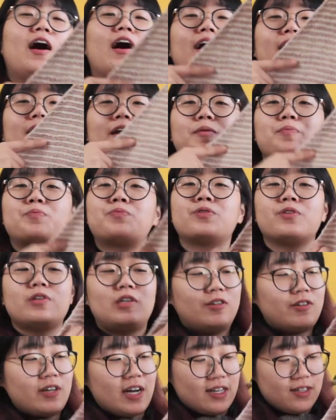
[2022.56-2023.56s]
I
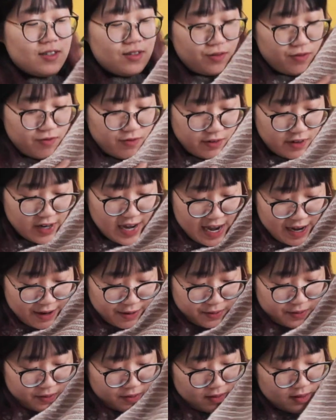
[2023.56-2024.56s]
progressed
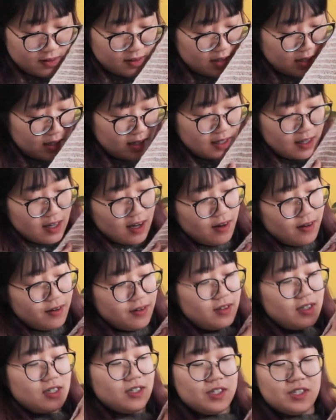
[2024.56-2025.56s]
throughout the
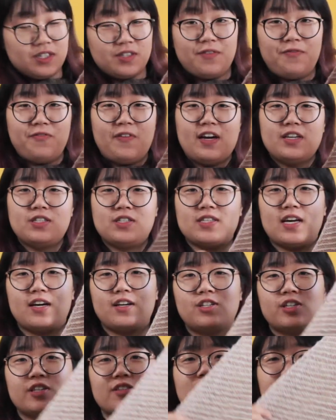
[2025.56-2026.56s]
yarn. This is the first
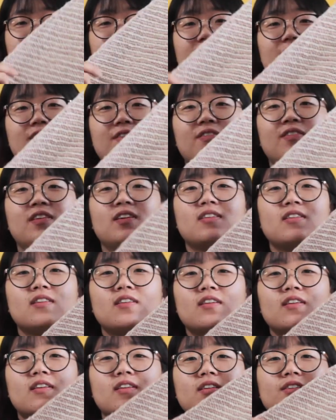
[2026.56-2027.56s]
section, so
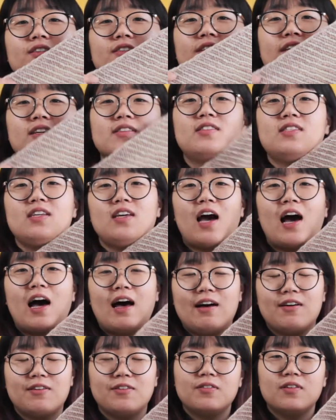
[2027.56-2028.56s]
you can see
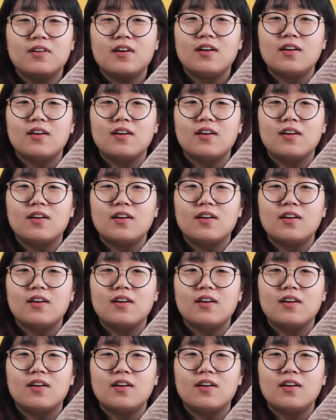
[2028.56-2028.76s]
how